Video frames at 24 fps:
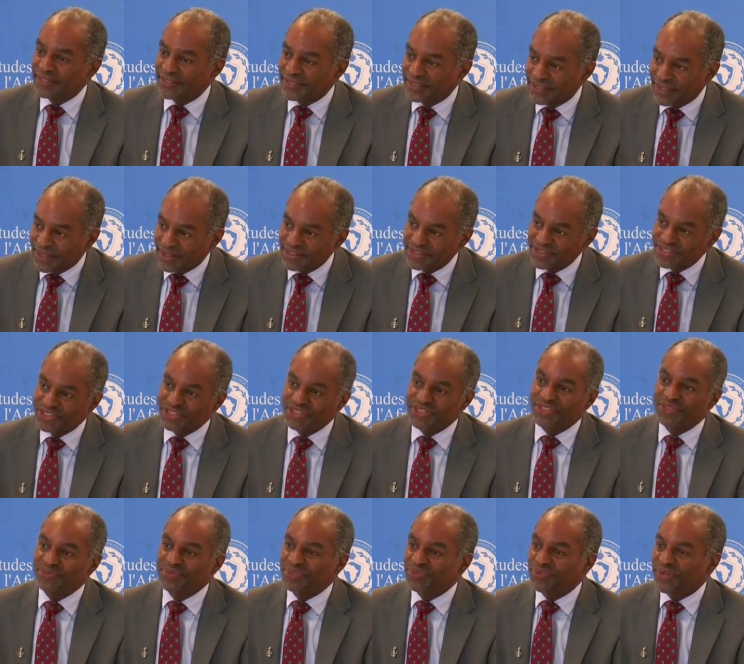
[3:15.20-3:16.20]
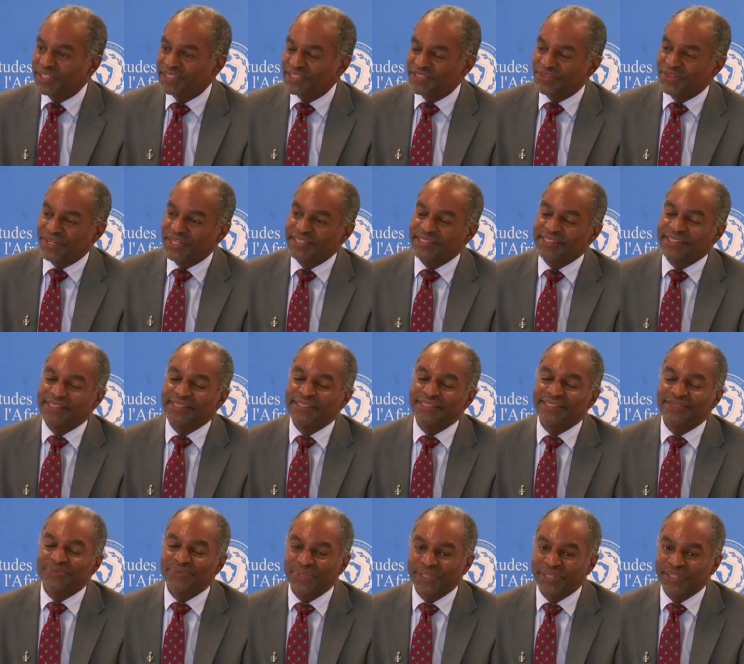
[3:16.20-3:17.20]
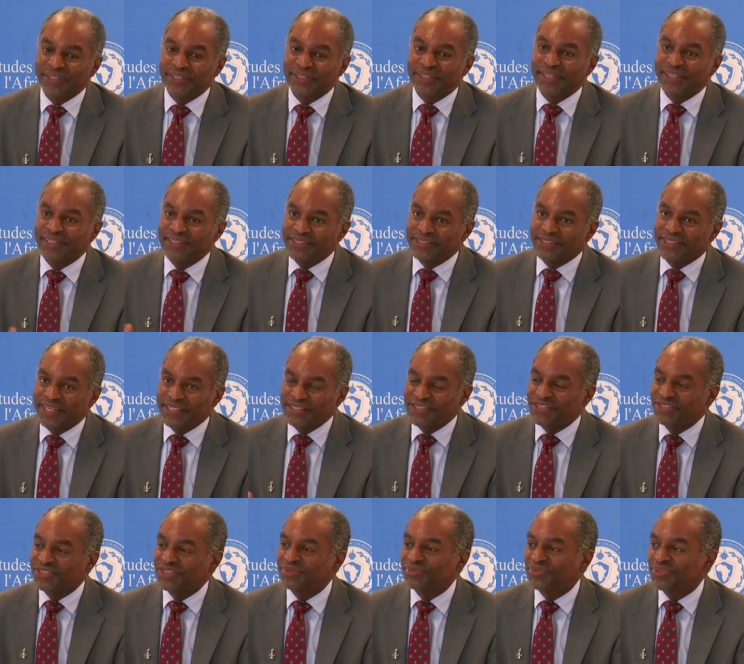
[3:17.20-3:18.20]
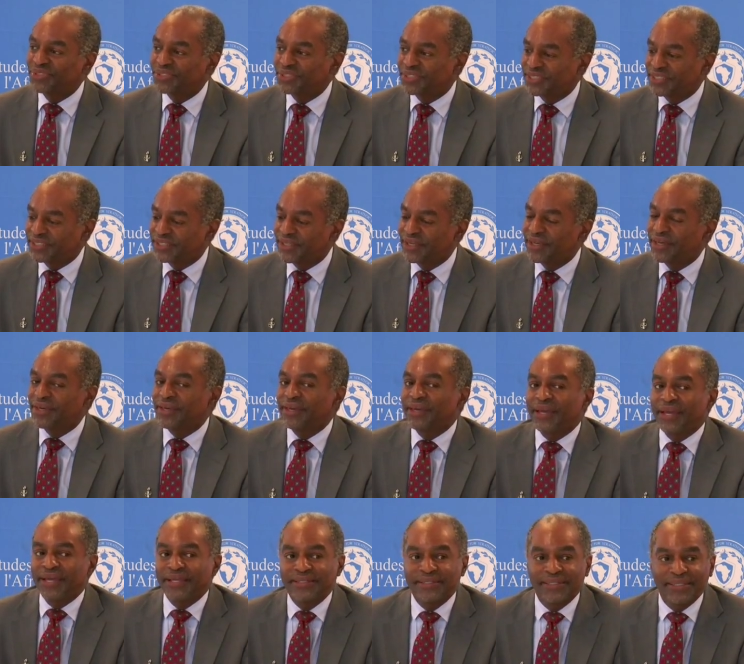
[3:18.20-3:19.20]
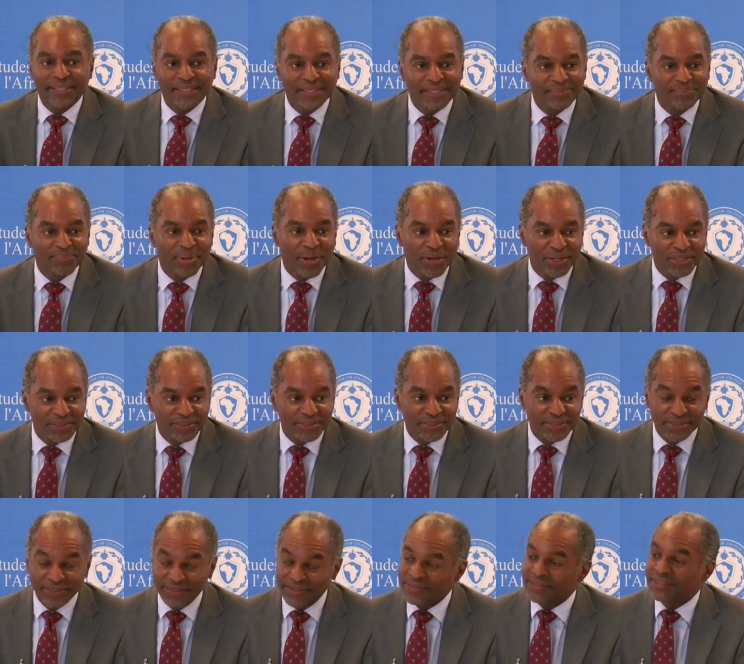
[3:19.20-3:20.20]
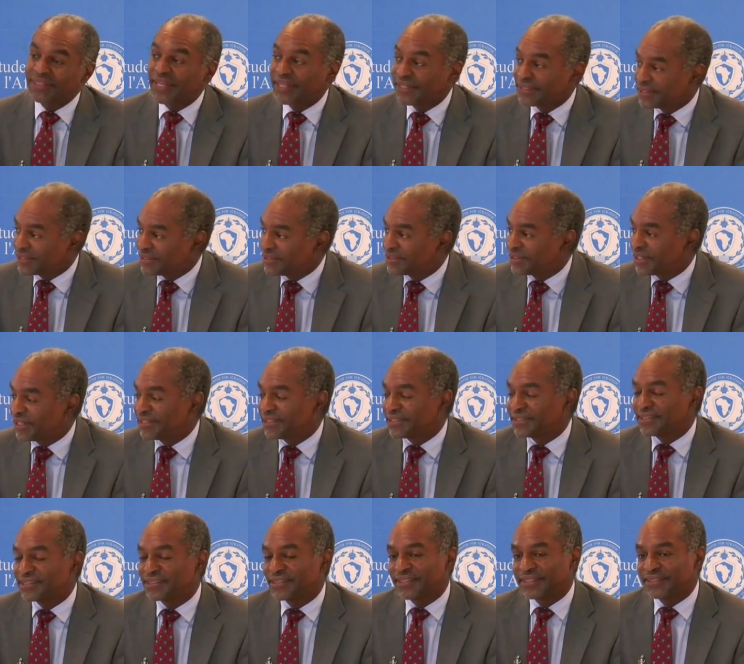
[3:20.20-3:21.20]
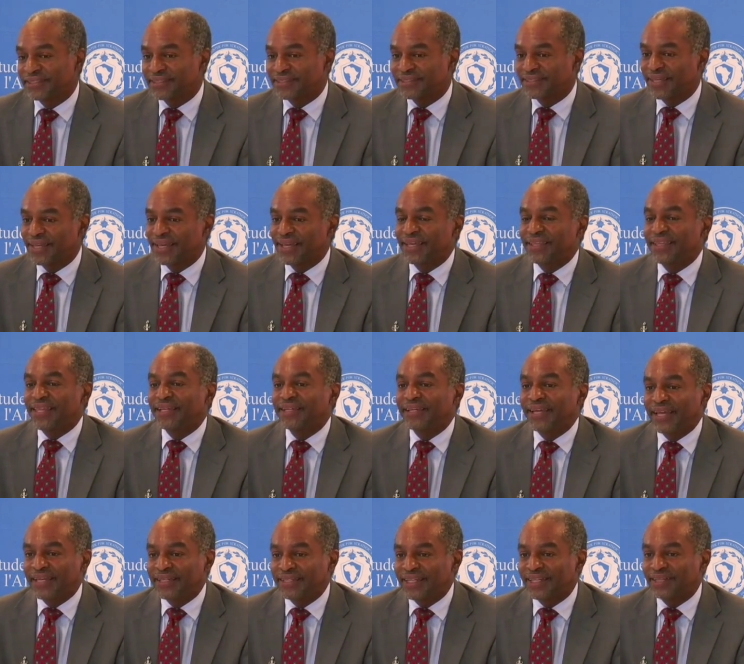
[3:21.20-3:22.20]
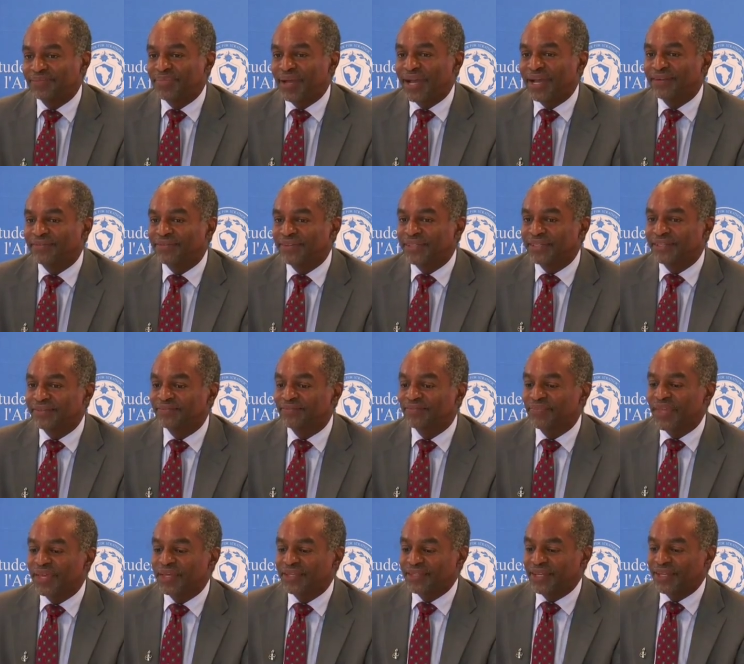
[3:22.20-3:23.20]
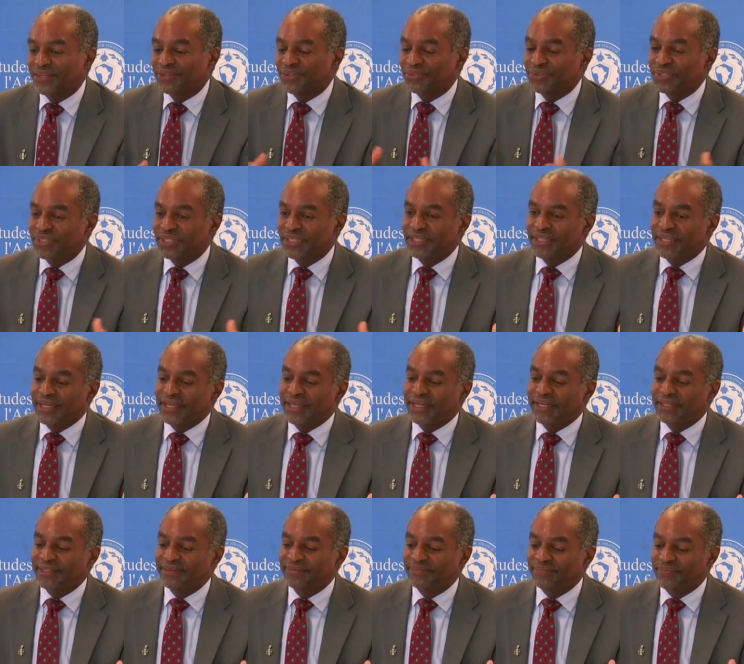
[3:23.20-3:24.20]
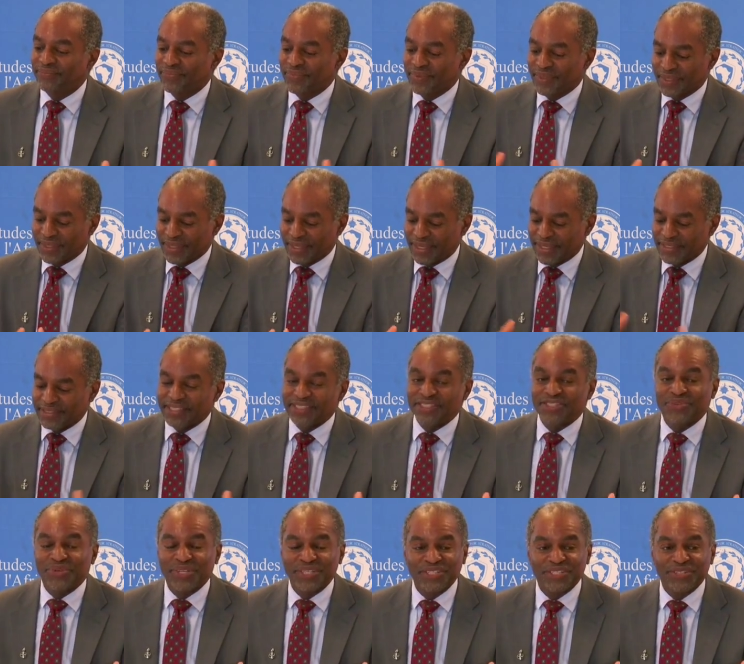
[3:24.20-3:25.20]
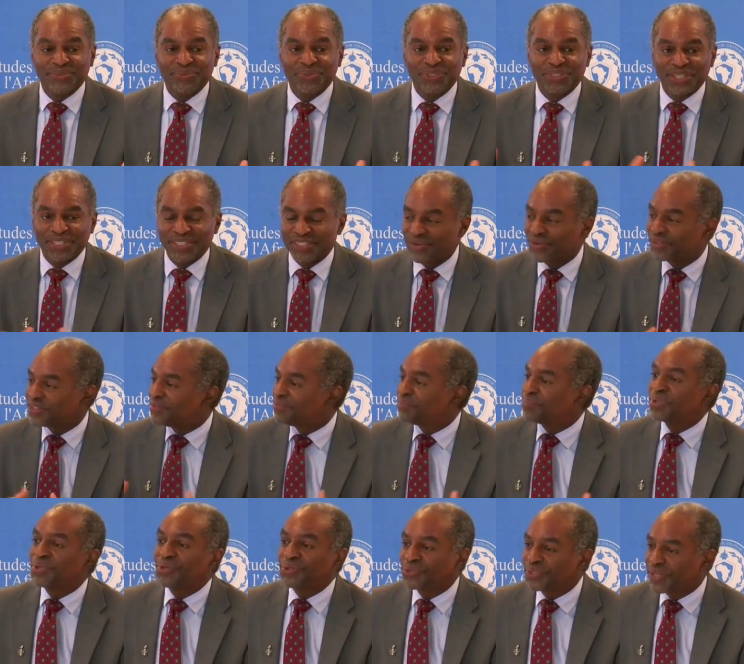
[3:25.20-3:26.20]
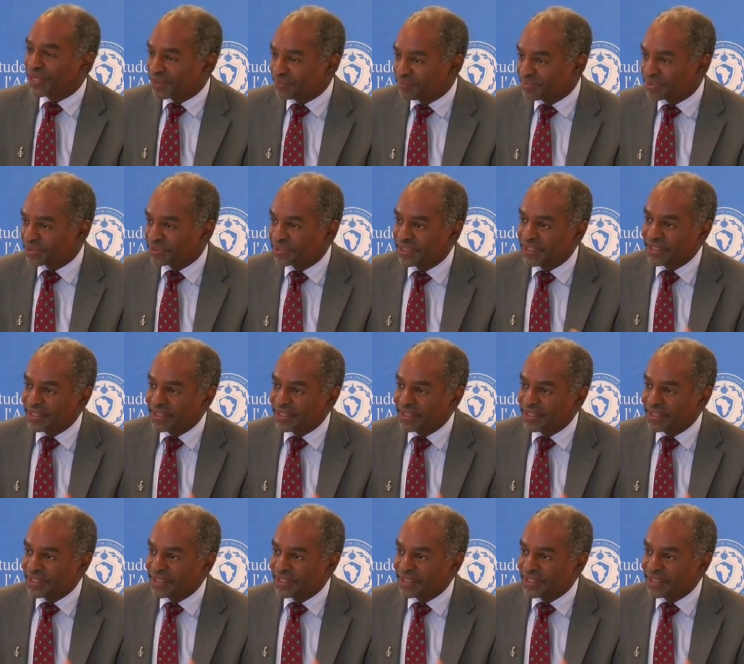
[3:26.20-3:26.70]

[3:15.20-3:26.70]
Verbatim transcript: larger human rights crises where the international community and key partners like the United States then end up having not only um, a situation which has already blown up,